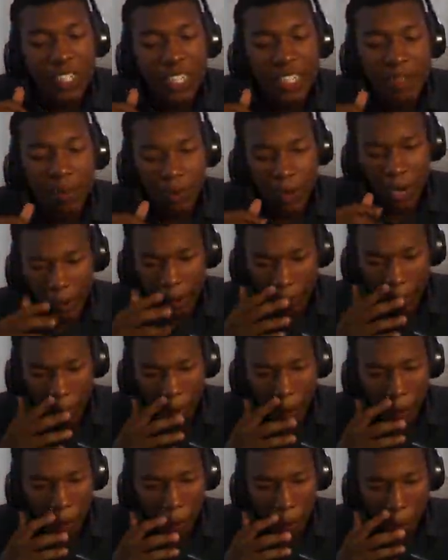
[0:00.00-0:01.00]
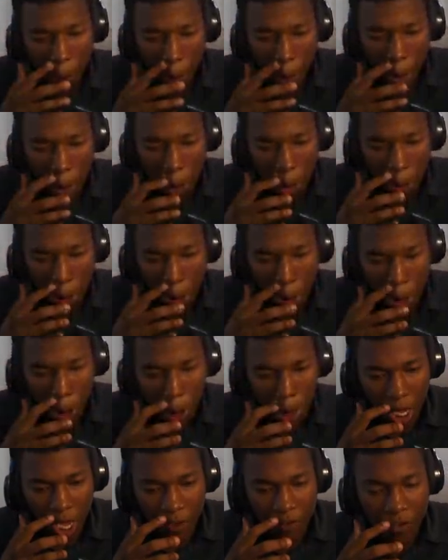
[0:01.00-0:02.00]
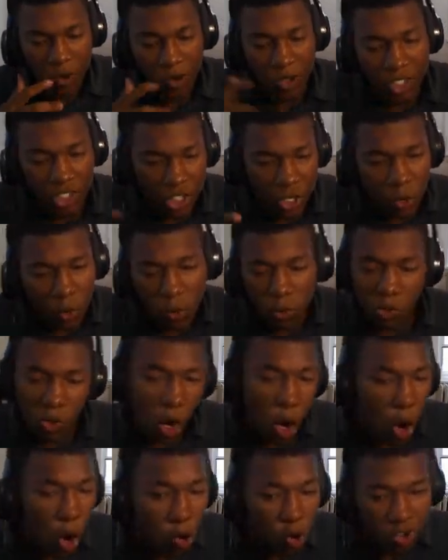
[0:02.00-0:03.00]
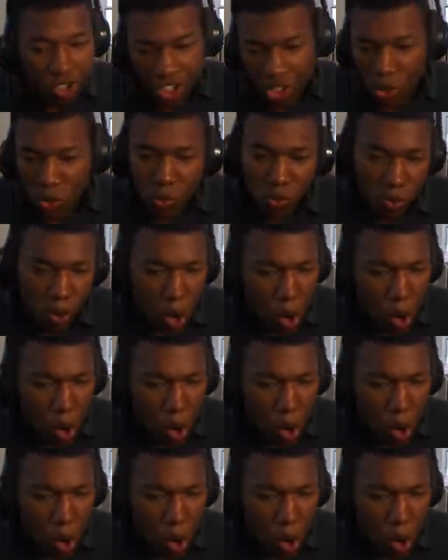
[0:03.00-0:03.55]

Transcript: cheese them right. If you shoot, roll, shoot,